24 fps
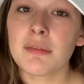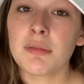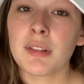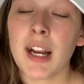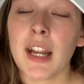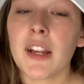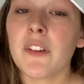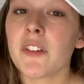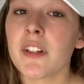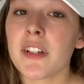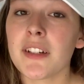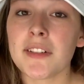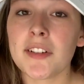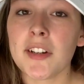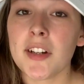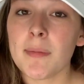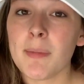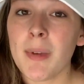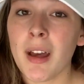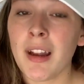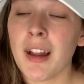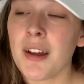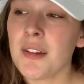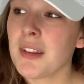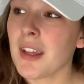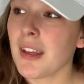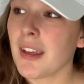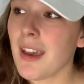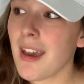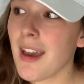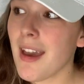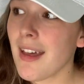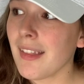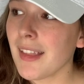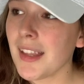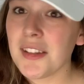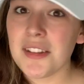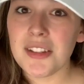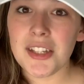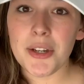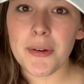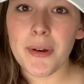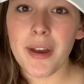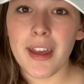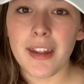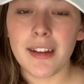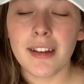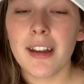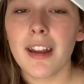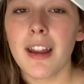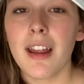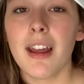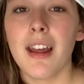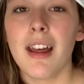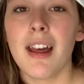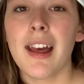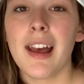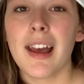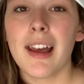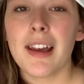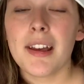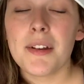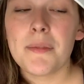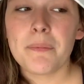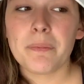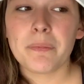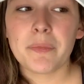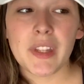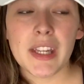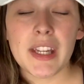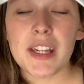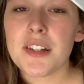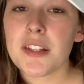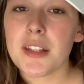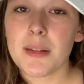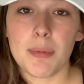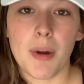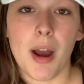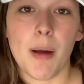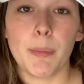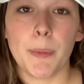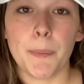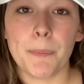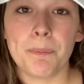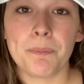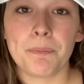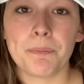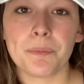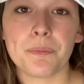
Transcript: When I first heard about it, I was like, yeah, let's do it. Here's the problem.